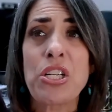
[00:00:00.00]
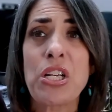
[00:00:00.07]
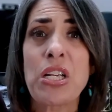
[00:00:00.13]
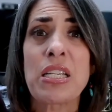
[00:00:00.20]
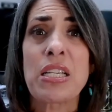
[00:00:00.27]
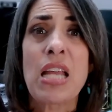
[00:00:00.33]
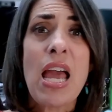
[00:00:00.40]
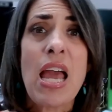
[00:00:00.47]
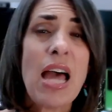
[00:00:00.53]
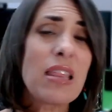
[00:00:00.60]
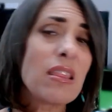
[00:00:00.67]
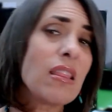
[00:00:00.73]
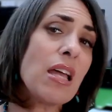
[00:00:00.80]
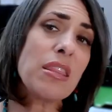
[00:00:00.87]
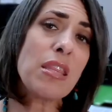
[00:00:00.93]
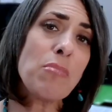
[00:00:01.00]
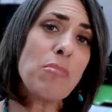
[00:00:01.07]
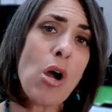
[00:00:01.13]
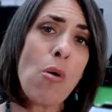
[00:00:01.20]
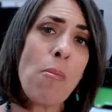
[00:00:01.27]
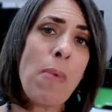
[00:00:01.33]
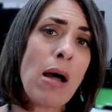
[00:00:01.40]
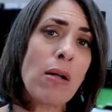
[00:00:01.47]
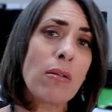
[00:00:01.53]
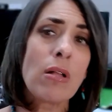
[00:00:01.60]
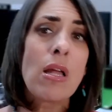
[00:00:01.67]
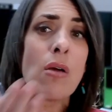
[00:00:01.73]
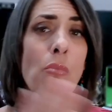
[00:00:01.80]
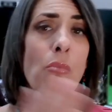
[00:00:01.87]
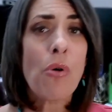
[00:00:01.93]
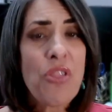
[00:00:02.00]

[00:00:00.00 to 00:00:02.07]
agent and let them know about,